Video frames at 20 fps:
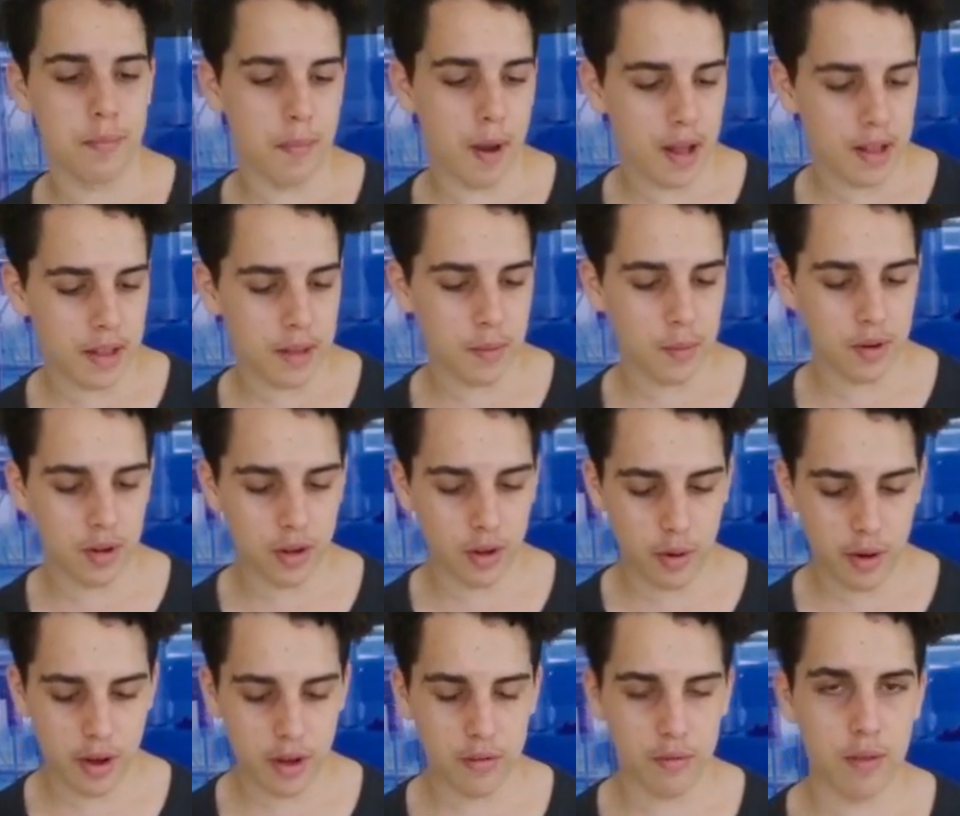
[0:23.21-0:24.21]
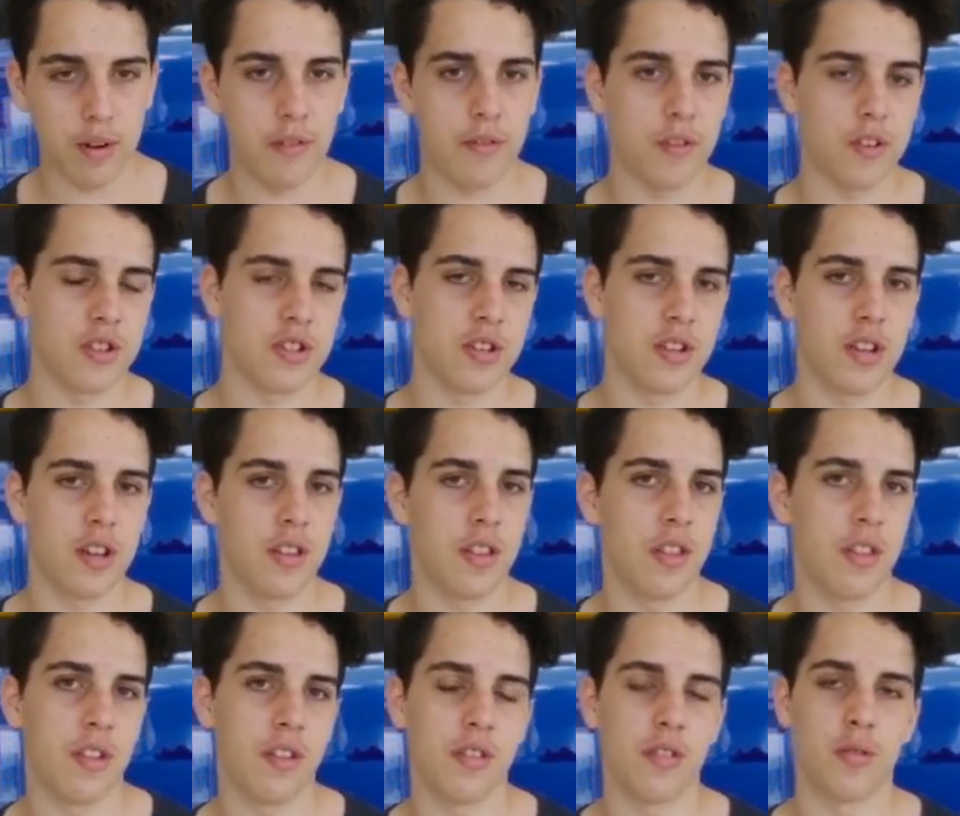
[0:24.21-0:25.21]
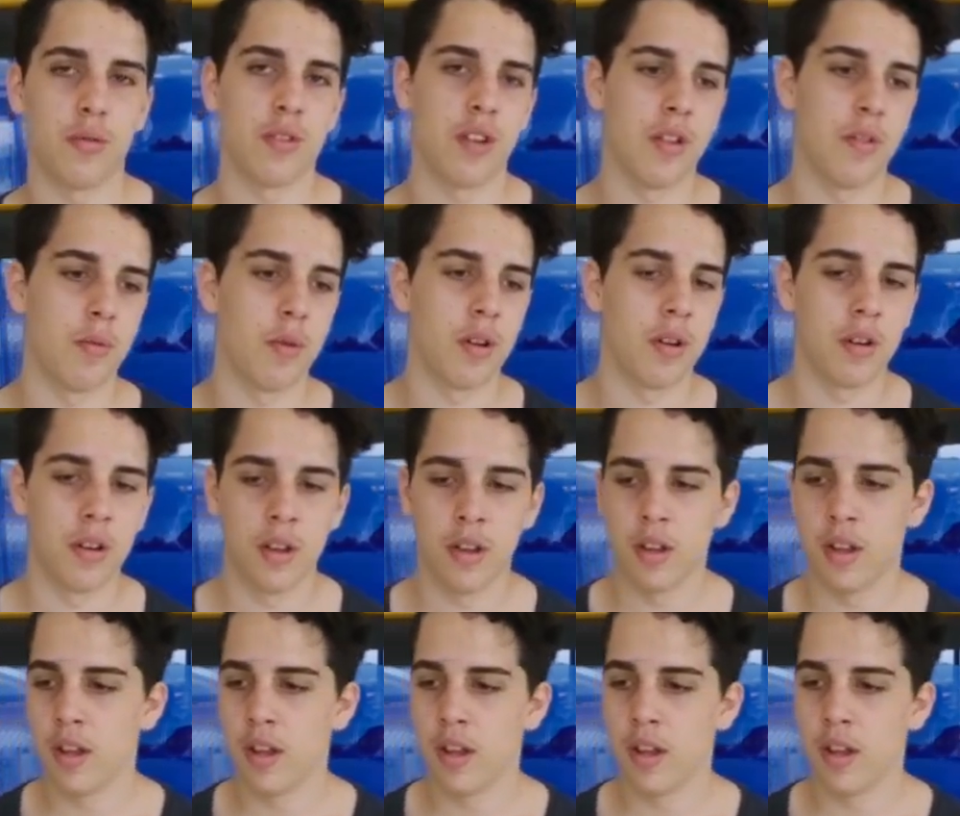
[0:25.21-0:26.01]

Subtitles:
mainly when I go out reef fishing, either this or another one.